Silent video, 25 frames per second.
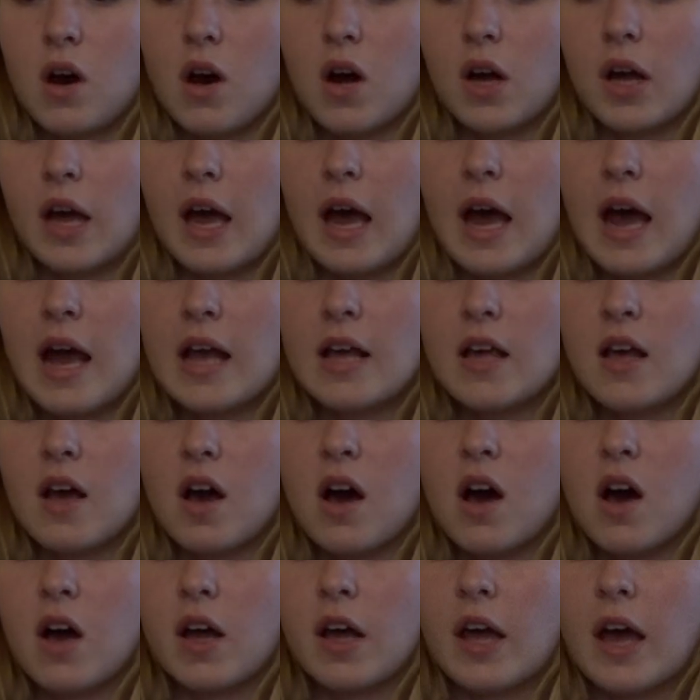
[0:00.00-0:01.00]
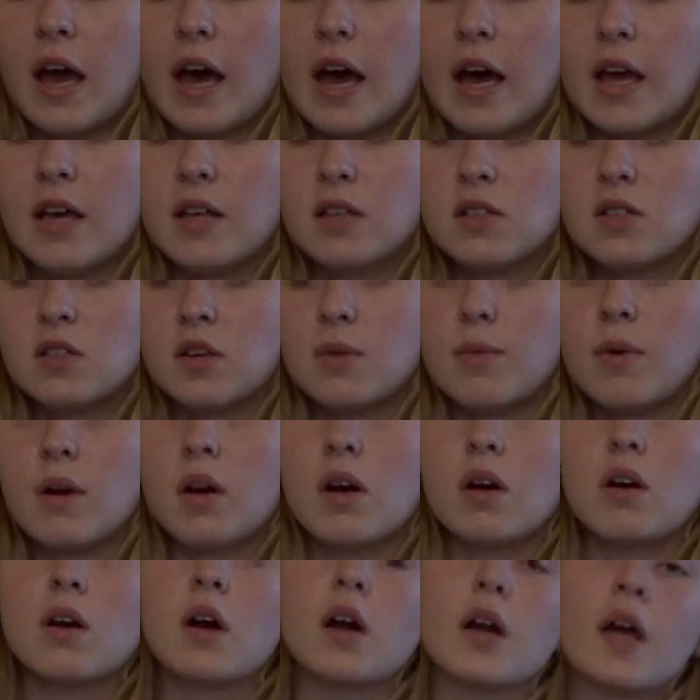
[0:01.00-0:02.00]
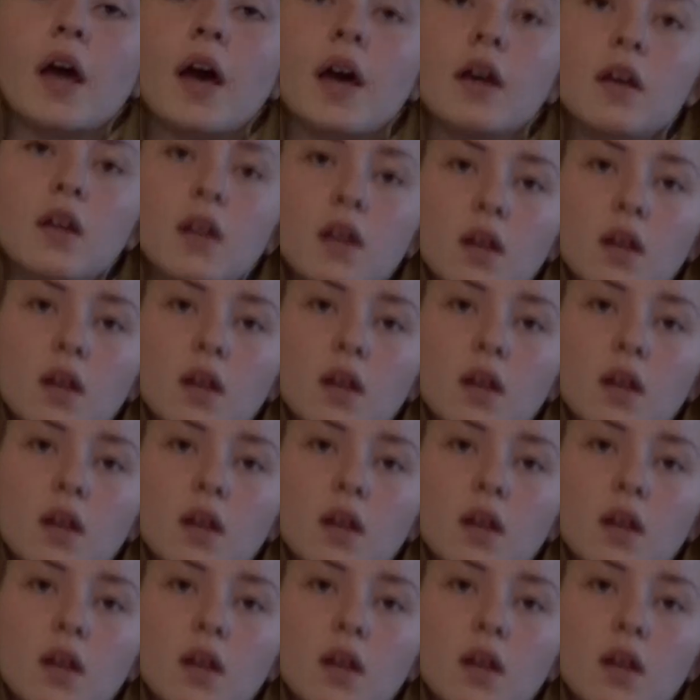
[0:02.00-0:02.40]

okay, someone, okay.